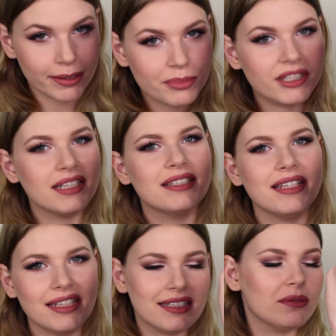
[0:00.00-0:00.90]
lipsticks
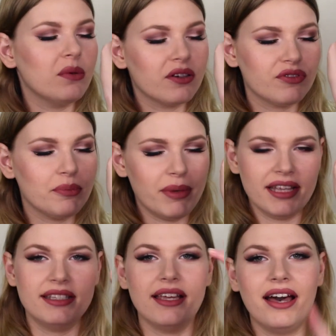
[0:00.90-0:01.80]
is one of the
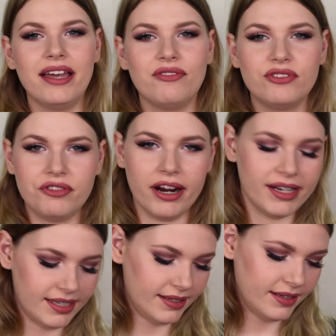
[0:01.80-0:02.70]
best I have
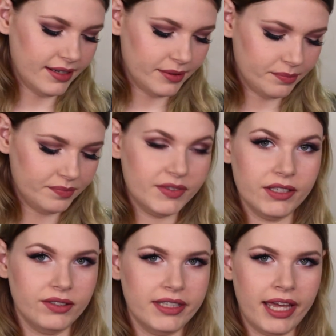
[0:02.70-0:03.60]
tried
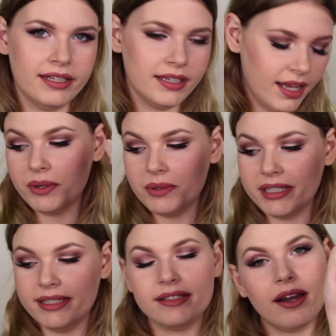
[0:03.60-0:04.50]
till date. So
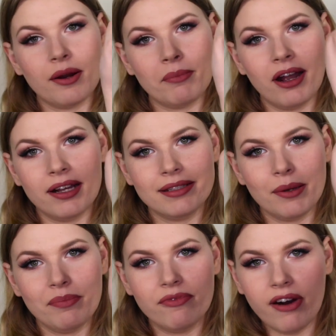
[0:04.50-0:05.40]
these are my
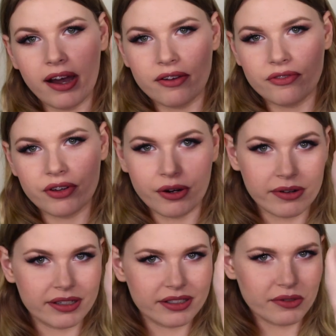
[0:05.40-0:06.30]
top 5
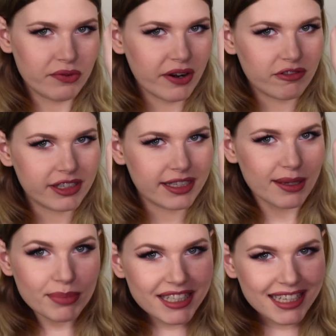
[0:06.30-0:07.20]
current favorite
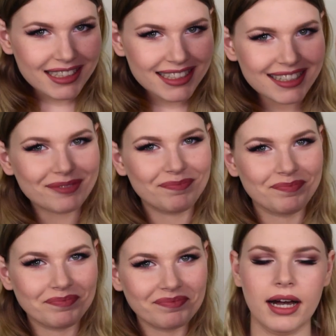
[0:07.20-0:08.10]
lipsticks.
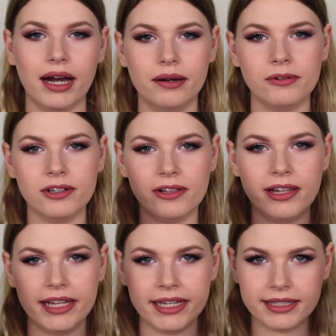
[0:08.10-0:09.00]
I will
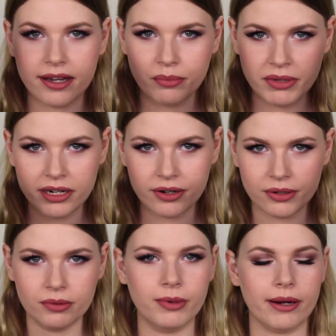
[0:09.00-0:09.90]
link down
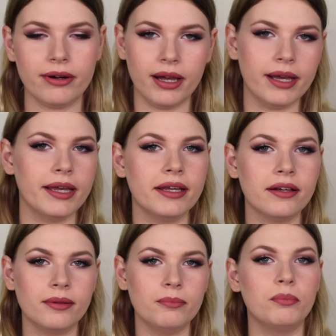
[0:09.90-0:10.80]
below where I
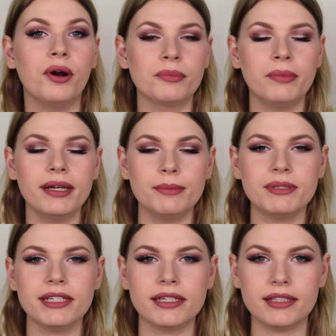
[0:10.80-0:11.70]
bought my
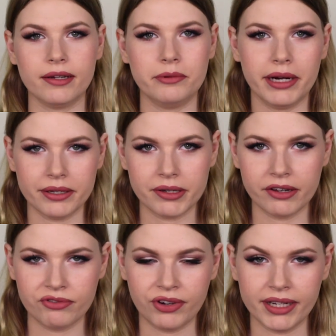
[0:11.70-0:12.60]
lipsticks and where you
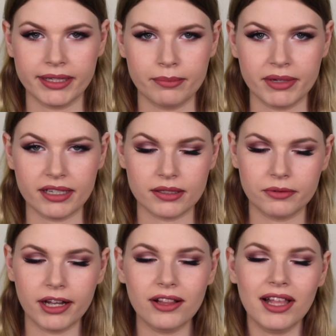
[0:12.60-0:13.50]
can find them as
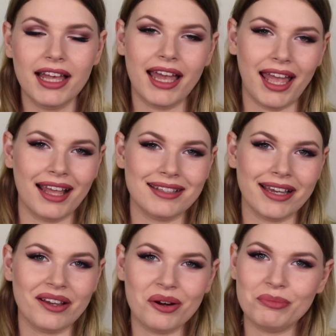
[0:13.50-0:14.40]
well. And
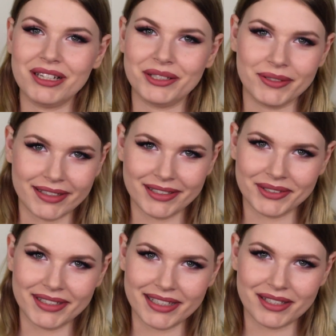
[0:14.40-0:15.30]
I hope that you
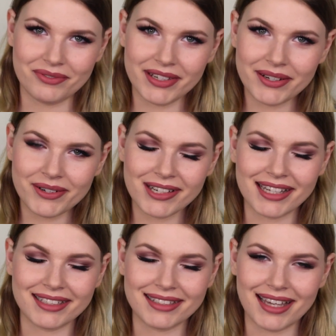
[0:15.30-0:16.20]
enjoyed this video,
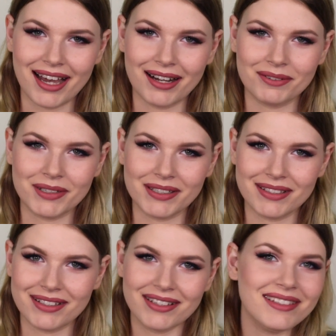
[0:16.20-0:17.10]
and I
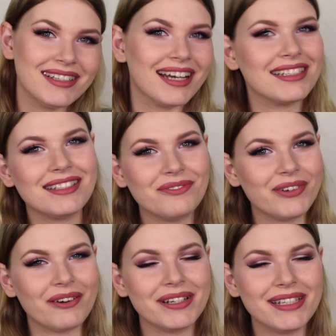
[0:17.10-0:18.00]
will talk to you guys
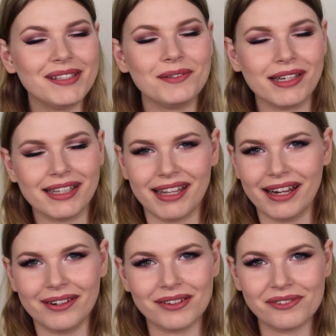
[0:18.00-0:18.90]
very soon in
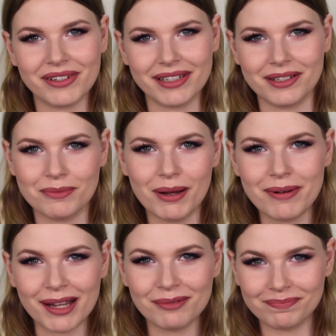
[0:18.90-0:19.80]
another video. Bye
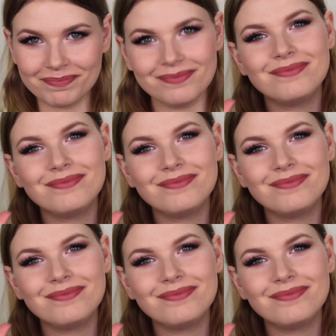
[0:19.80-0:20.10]
bye.